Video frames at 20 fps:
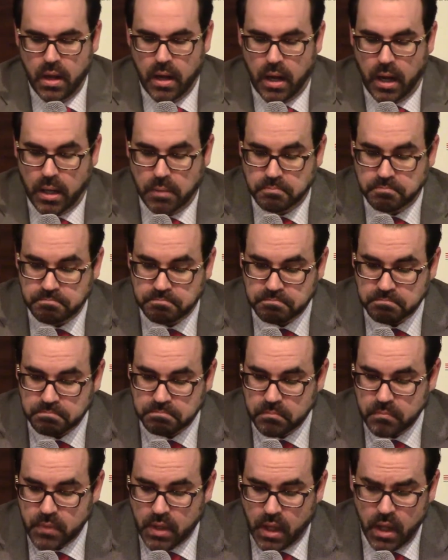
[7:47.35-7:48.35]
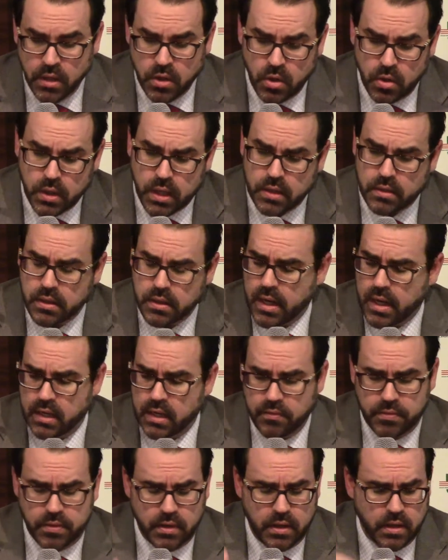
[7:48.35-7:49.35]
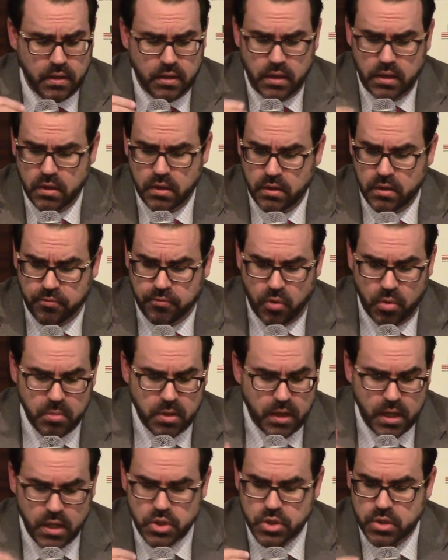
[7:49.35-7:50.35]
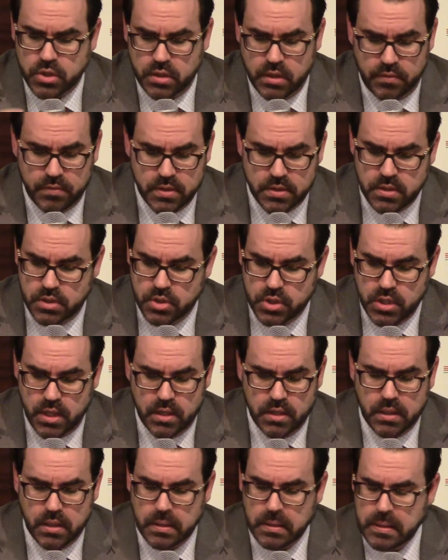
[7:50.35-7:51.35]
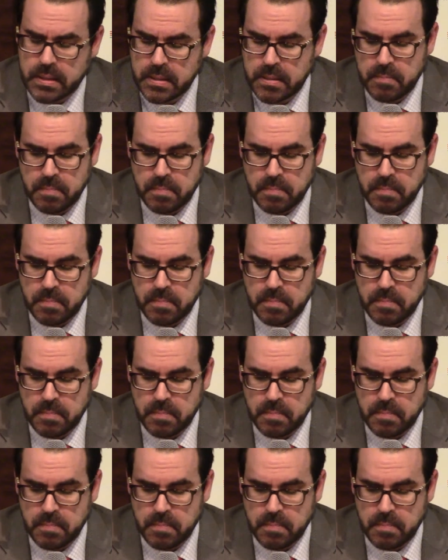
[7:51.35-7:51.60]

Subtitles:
And you look at the formulation of this agenda,